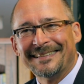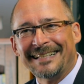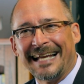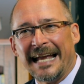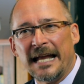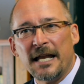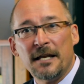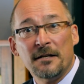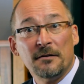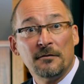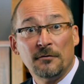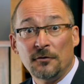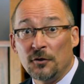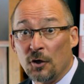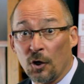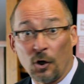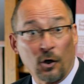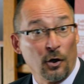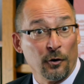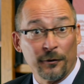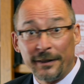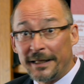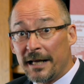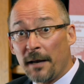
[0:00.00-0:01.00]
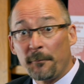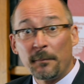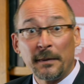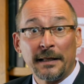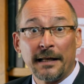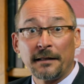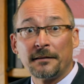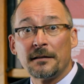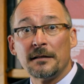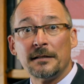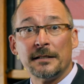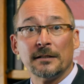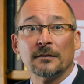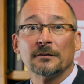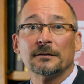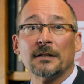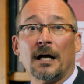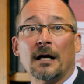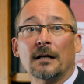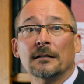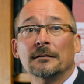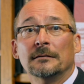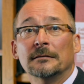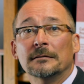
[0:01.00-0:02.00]
And you hurry up and get the deal
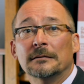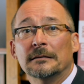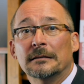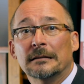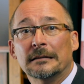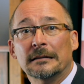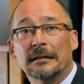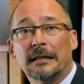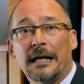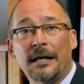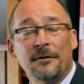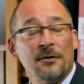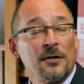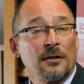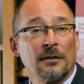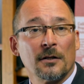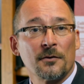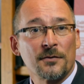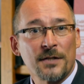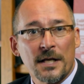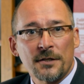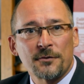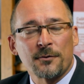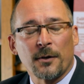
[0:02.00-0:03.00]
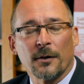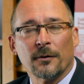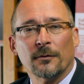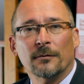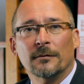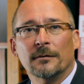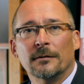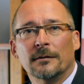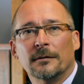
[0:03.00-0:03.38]
done and you close escrow.